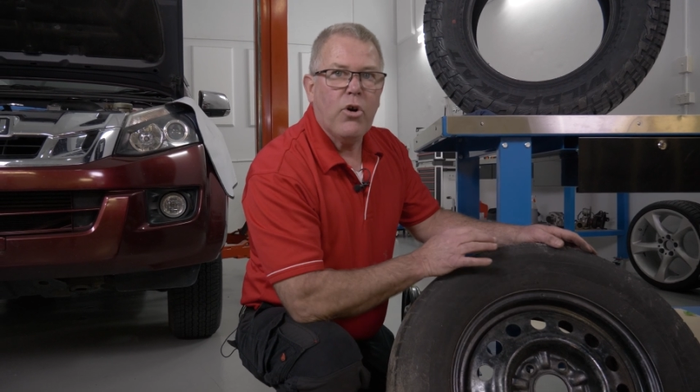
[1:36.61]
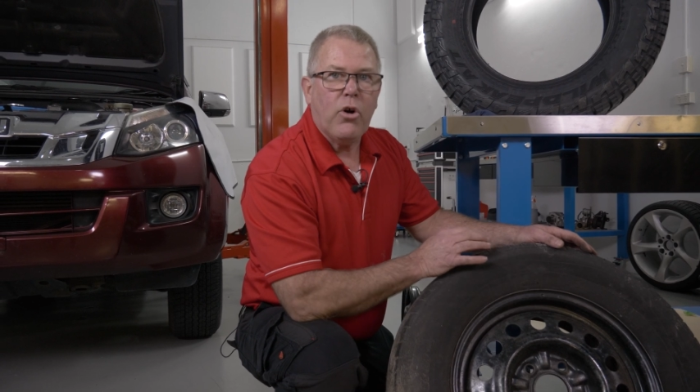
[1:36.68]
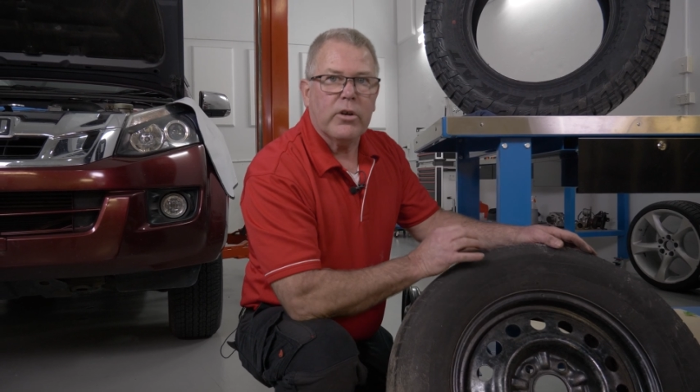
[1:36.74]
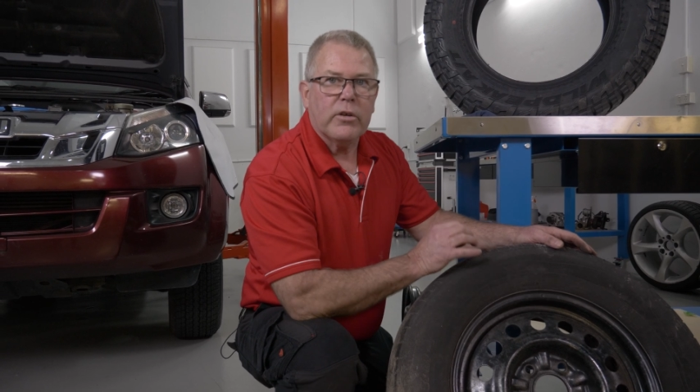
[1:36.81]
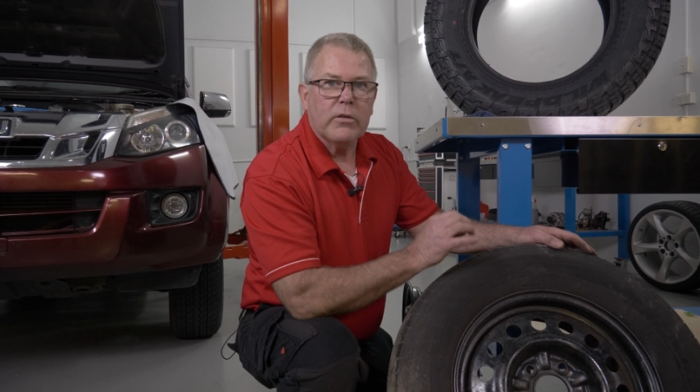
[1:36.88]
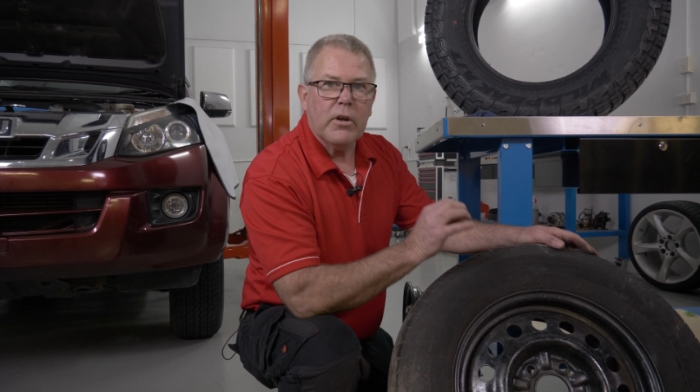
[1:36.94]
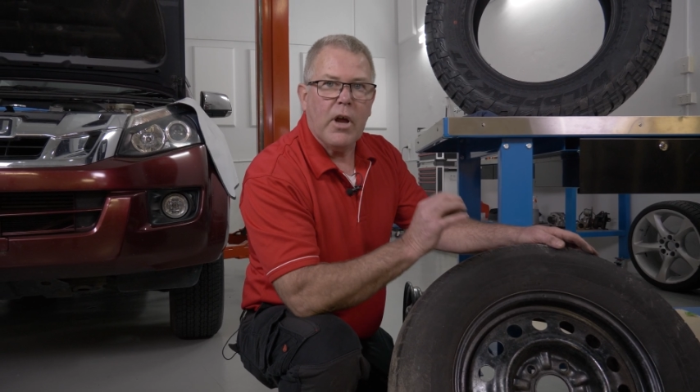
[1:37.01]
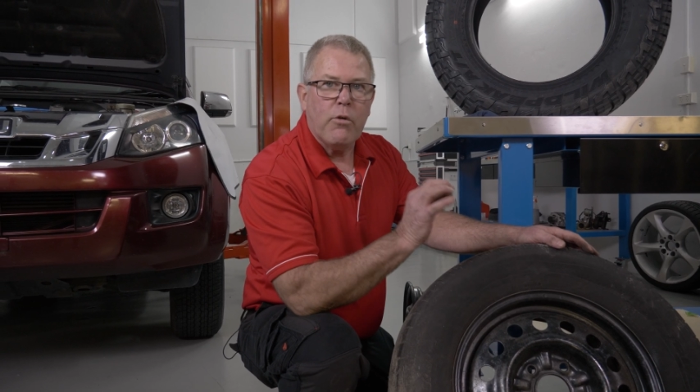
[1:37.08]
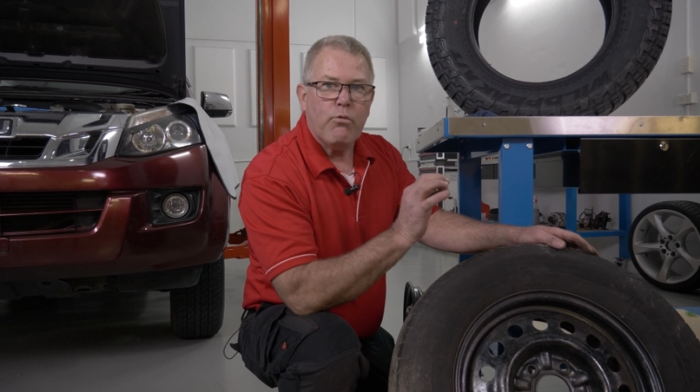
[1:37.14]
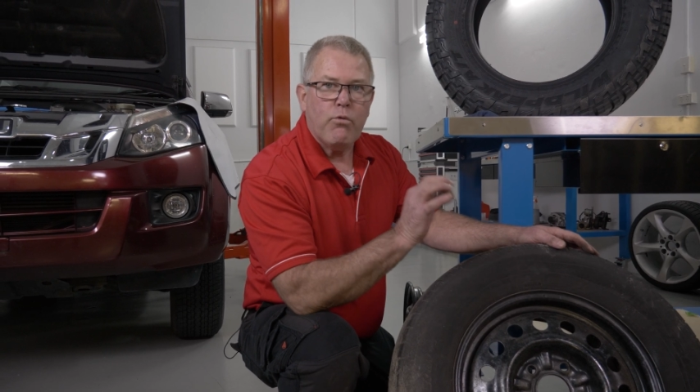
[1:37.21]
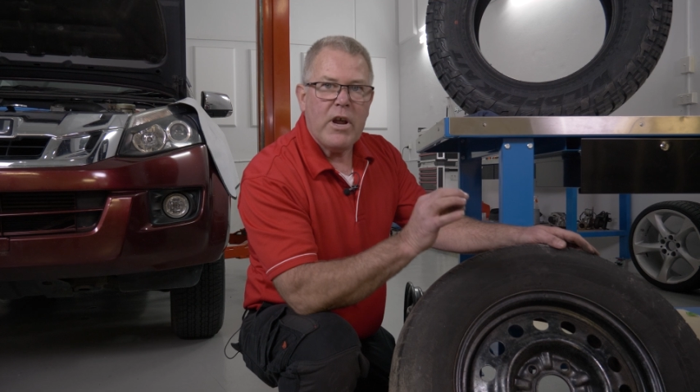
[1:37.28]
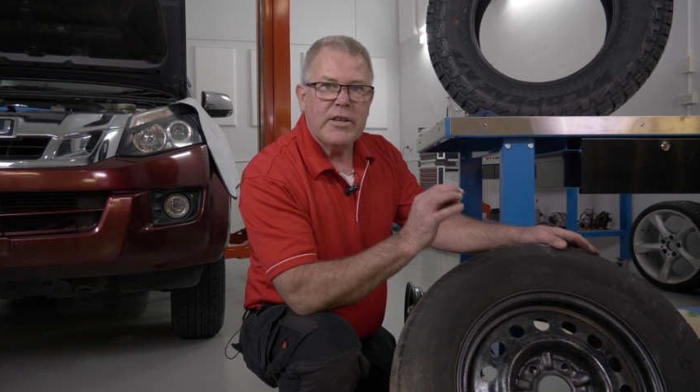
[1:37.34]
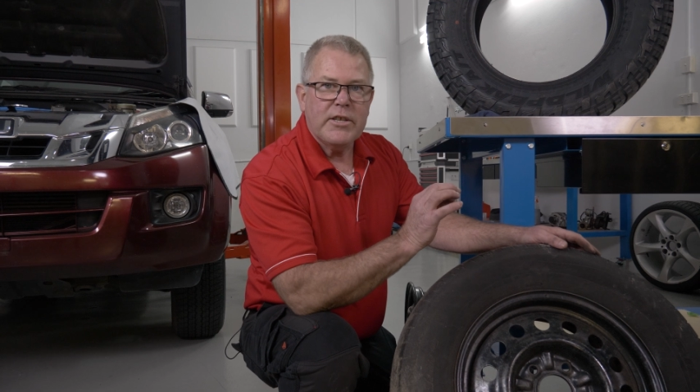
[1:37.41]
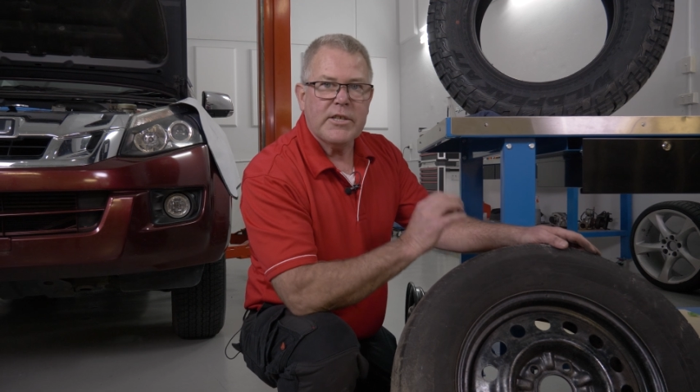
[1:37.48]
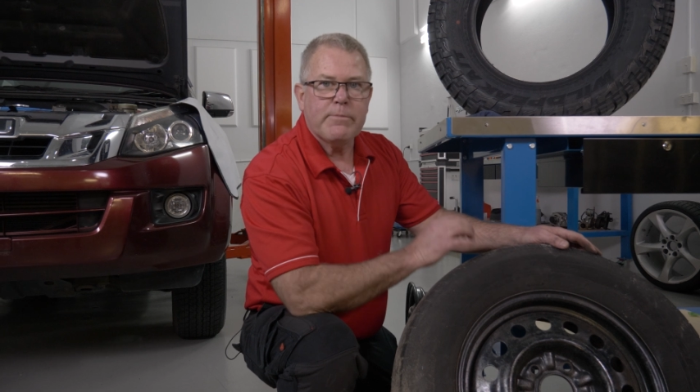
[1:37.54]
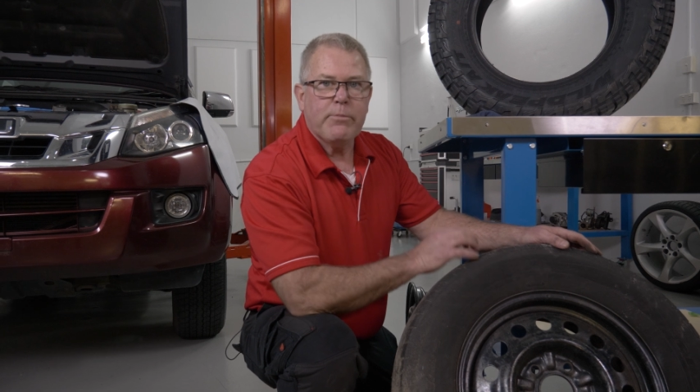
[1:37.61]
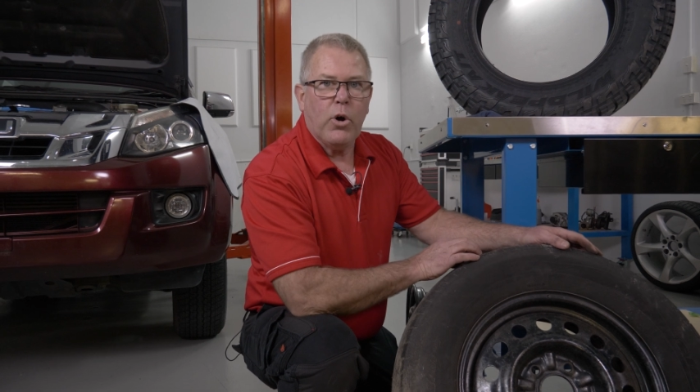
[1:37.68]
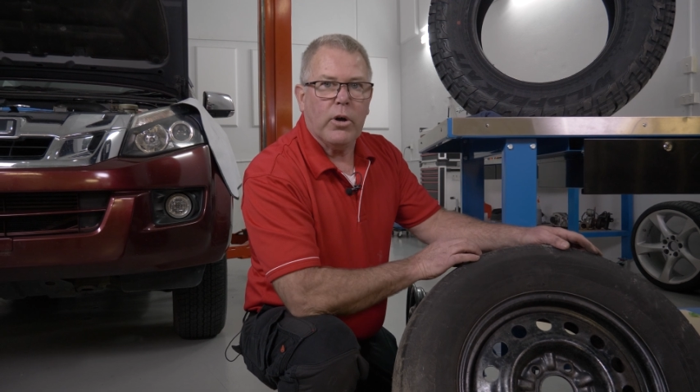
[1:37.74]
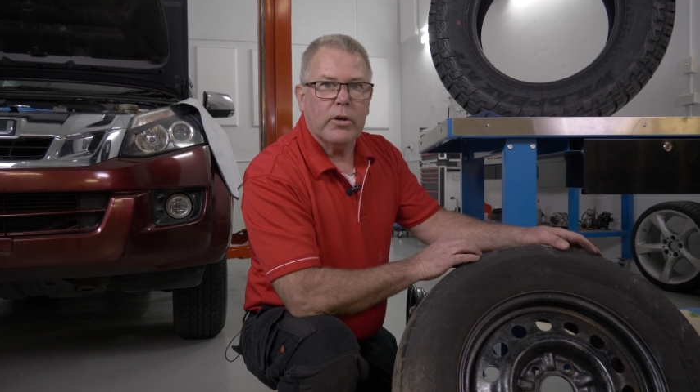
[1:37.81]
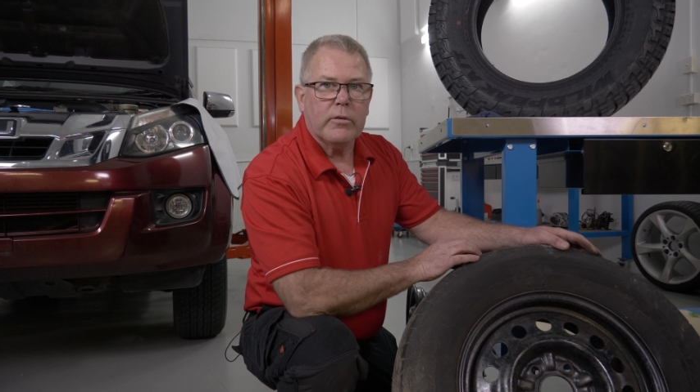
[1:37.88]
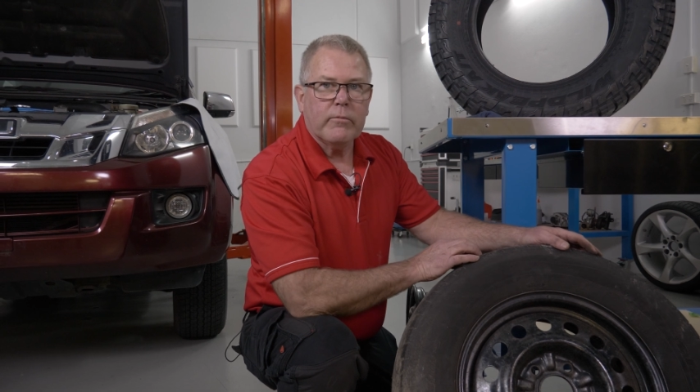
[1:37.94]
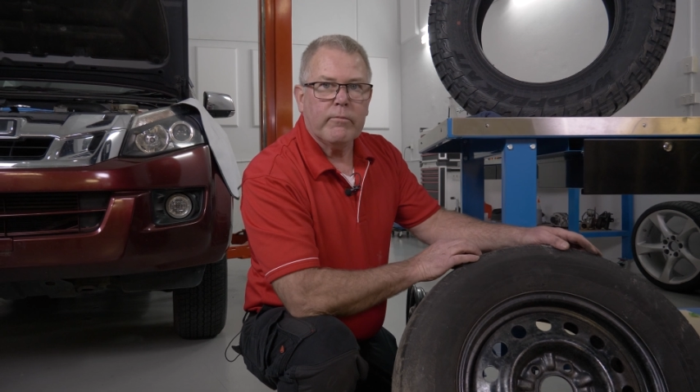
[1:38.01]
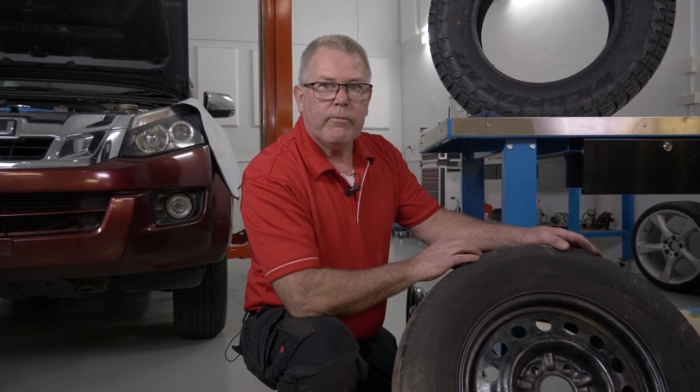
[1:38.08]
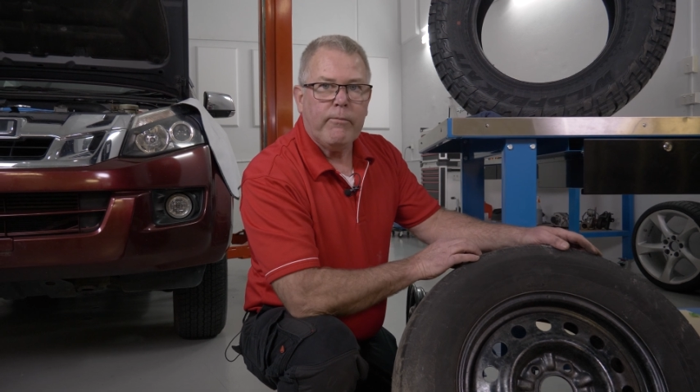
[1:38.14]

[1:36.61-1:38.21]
dot, a red spot.